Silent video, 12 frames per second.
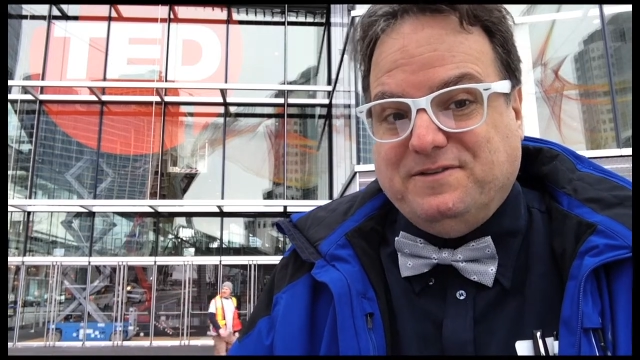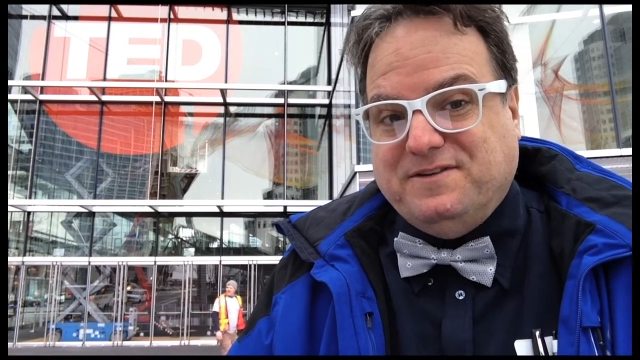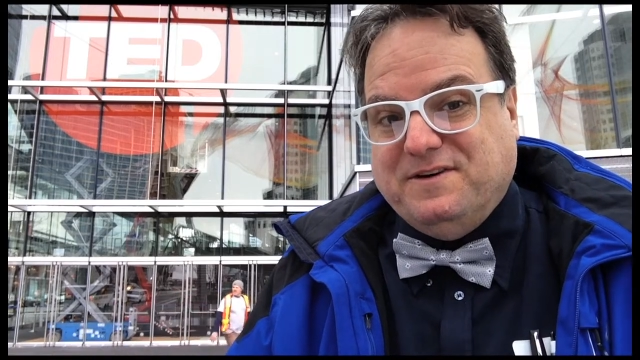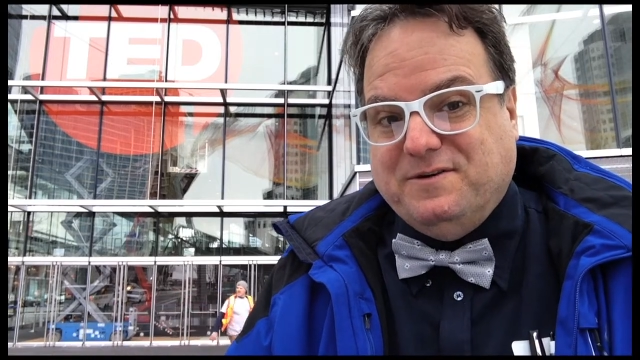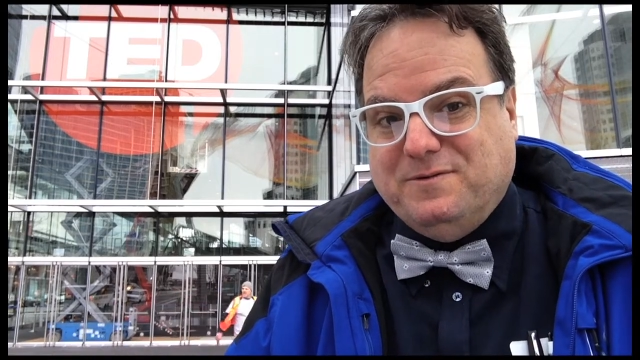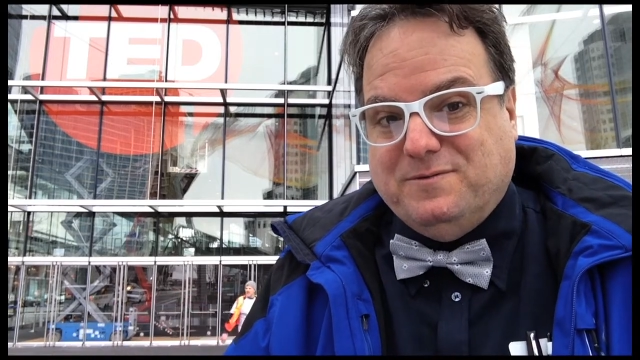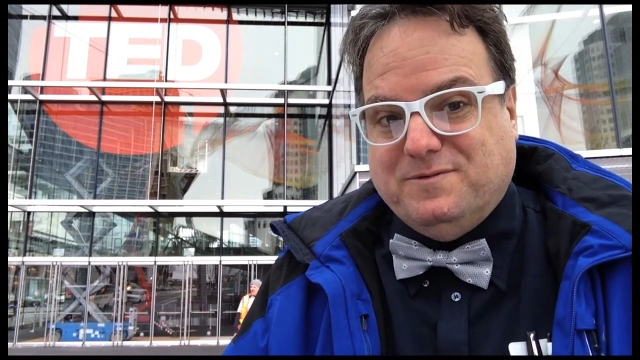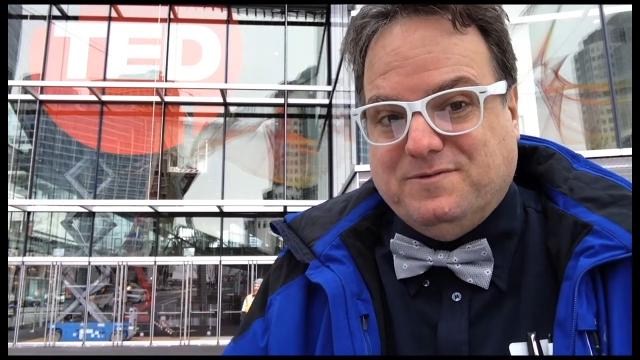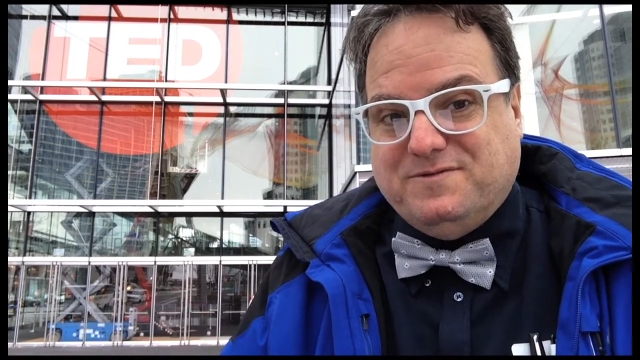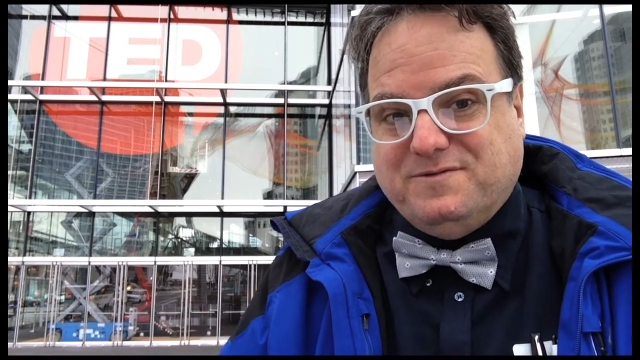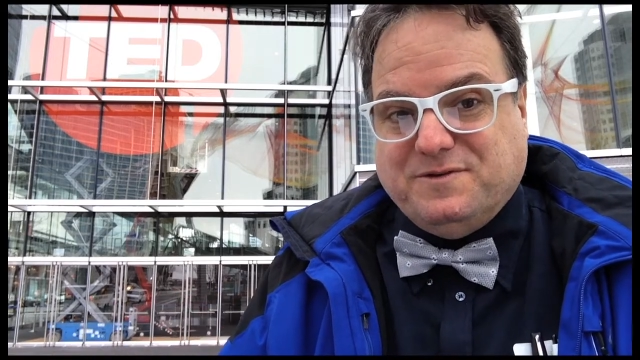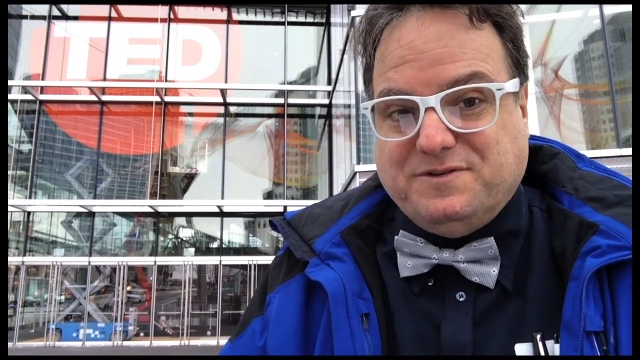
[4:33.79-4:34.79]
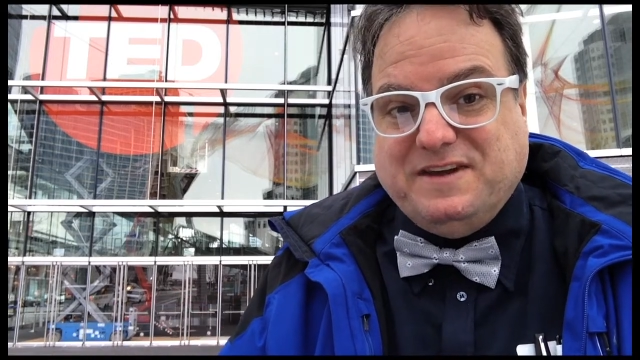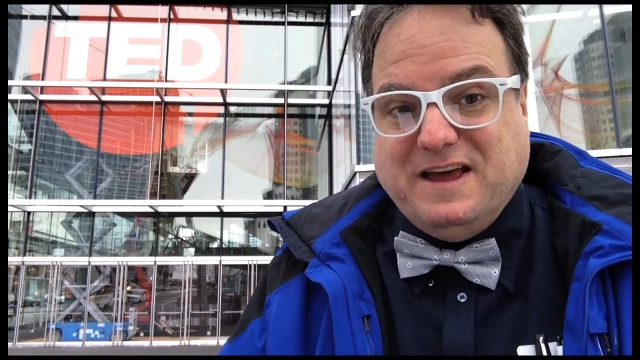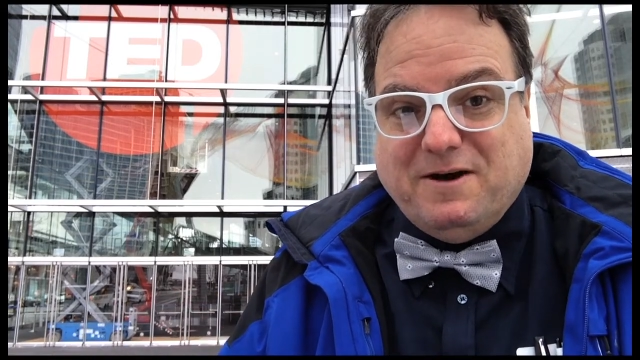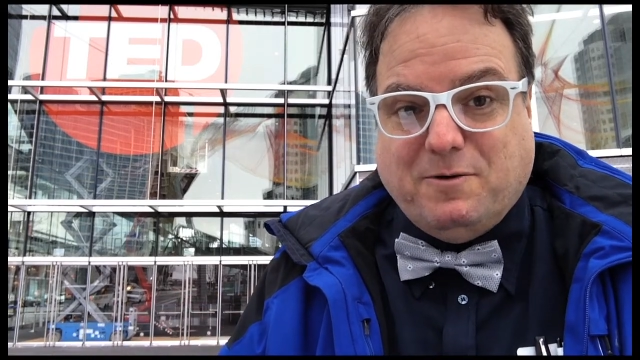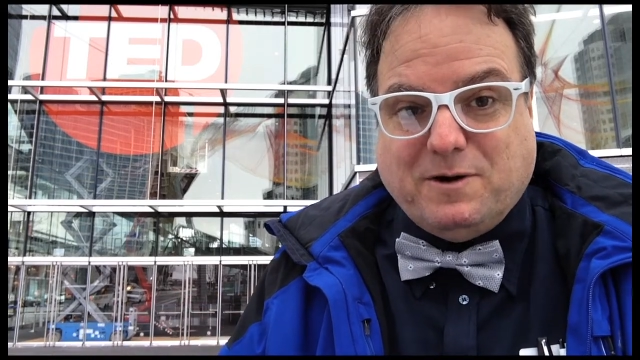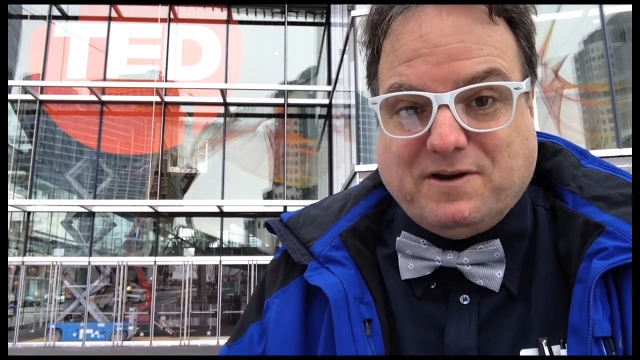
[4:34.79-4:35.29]
so we'll see
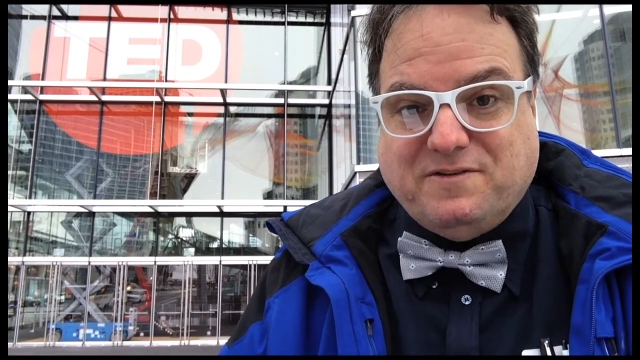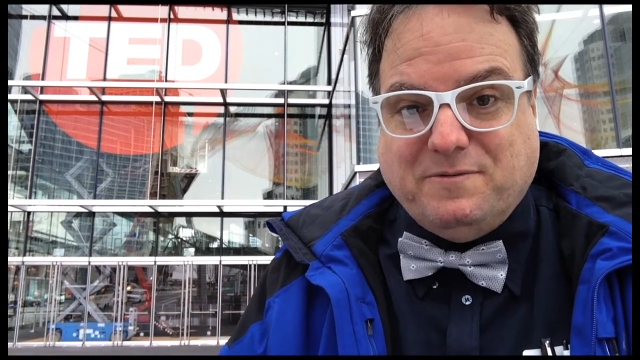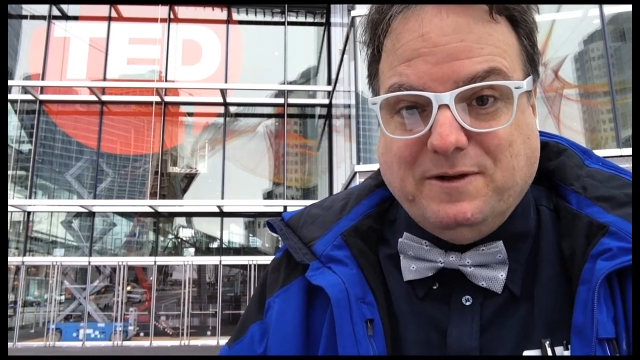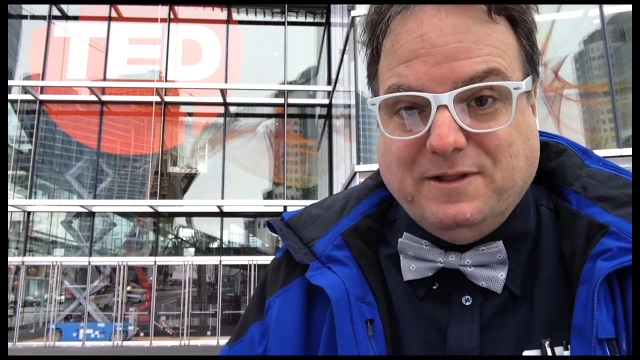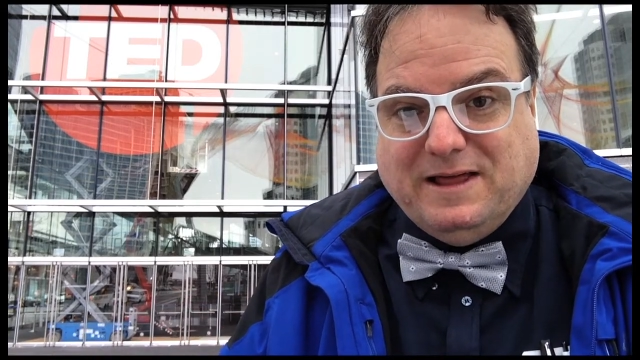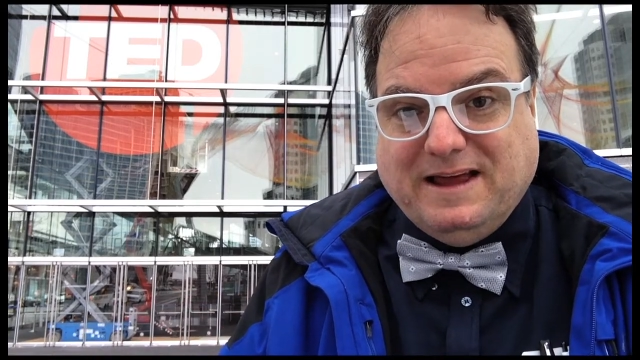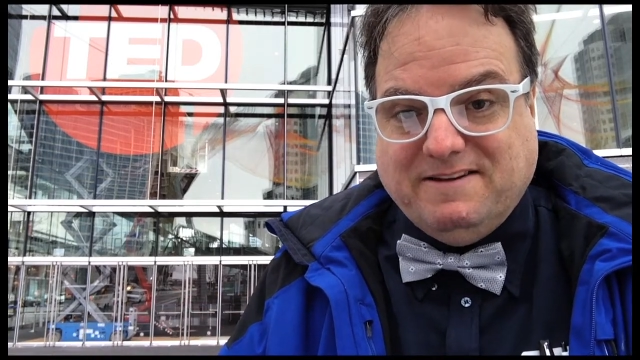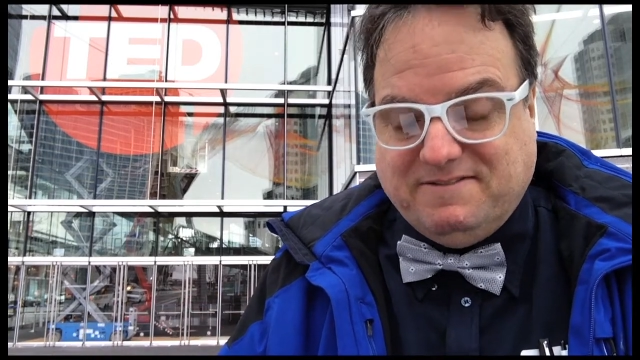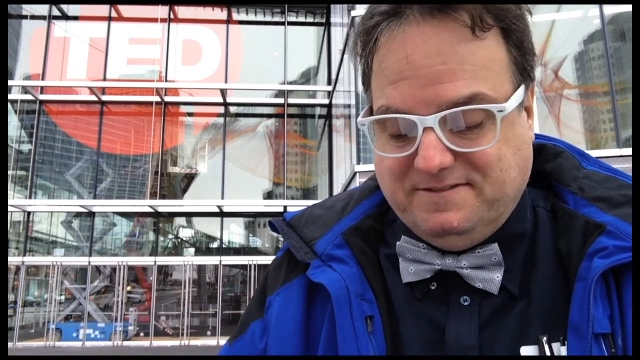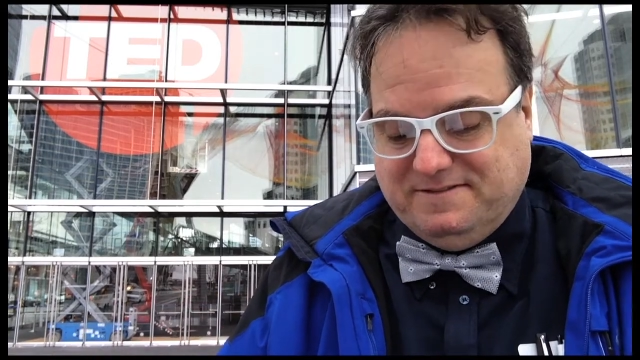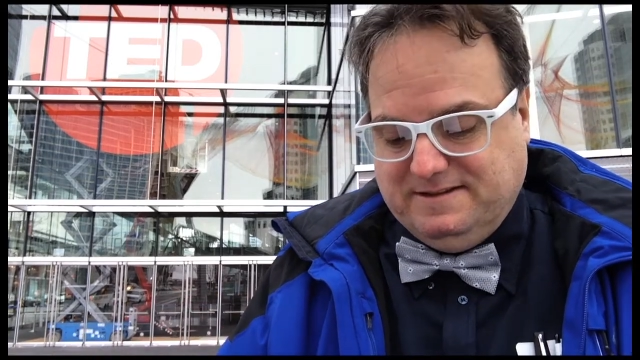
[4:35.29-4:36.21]
how it works in real life.